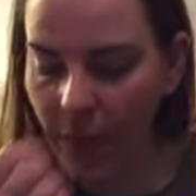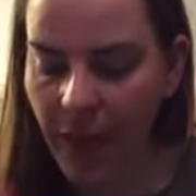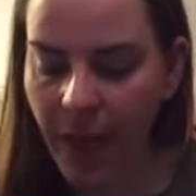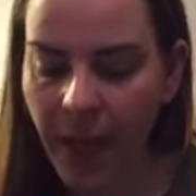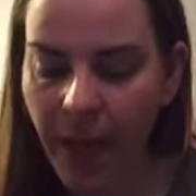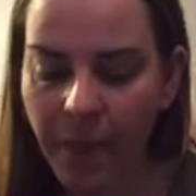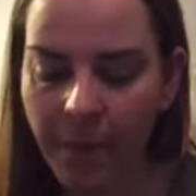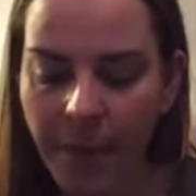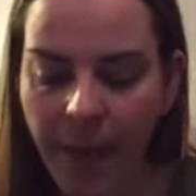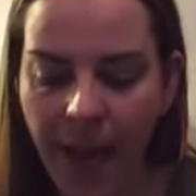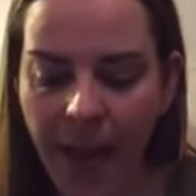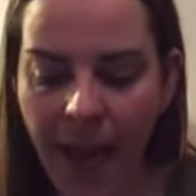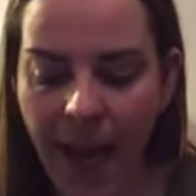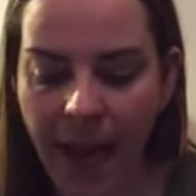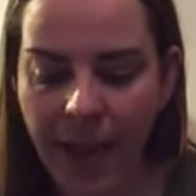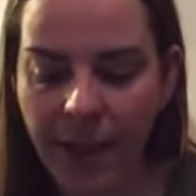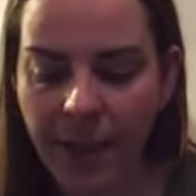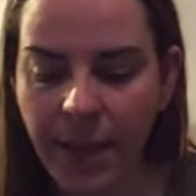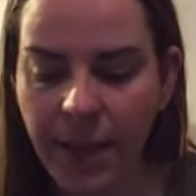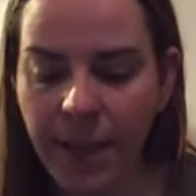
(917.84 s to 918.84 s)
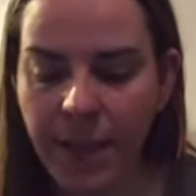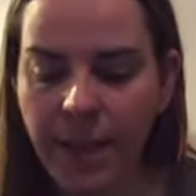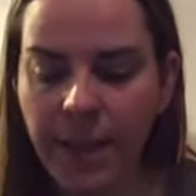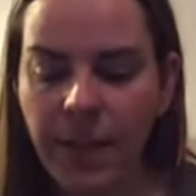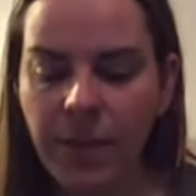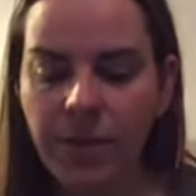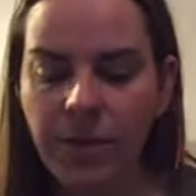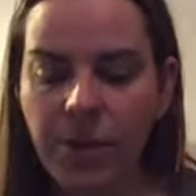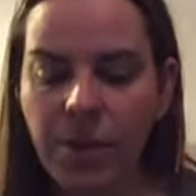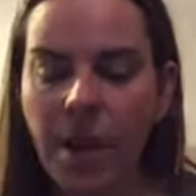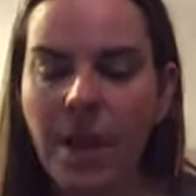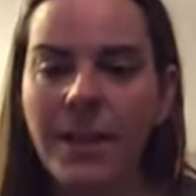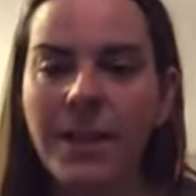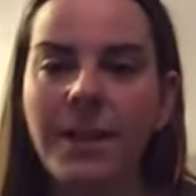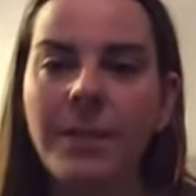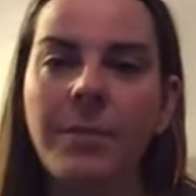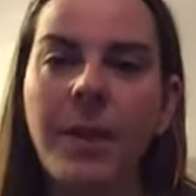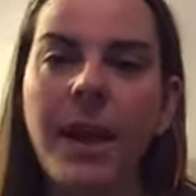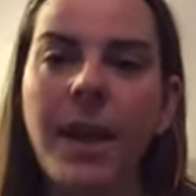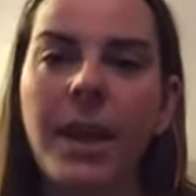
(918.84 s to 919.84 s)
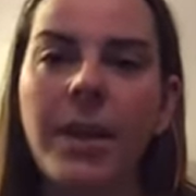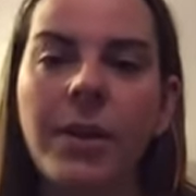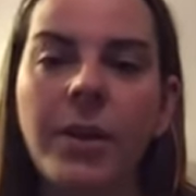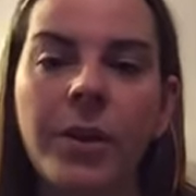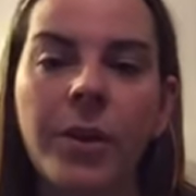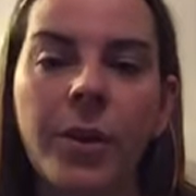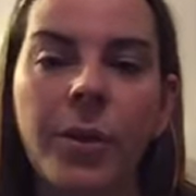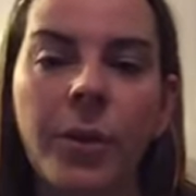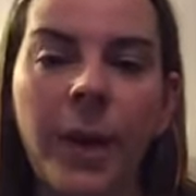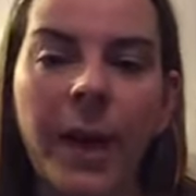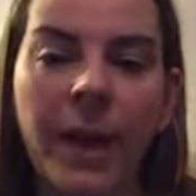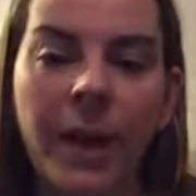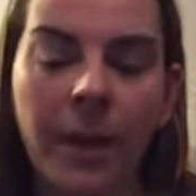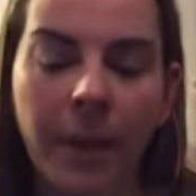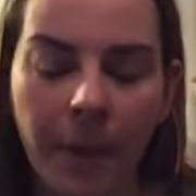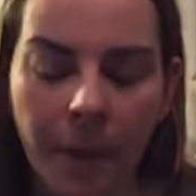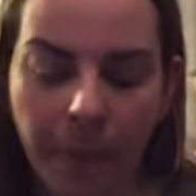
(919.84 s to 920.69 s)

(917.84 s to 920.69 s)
I am connected and trust my inner knowing.